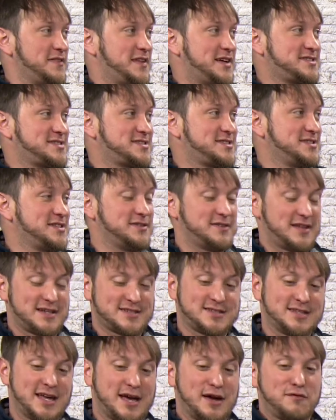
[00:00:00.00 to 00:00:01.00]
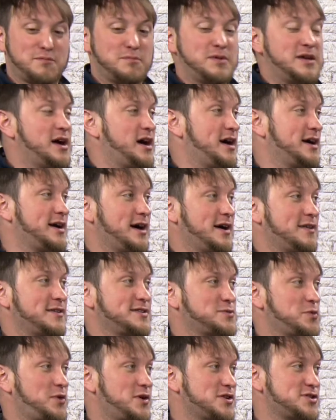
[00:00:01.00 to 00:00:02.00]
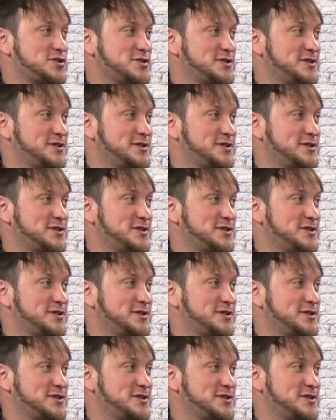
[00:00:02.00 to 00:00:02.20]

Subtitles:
That's the FBI guy that's watching.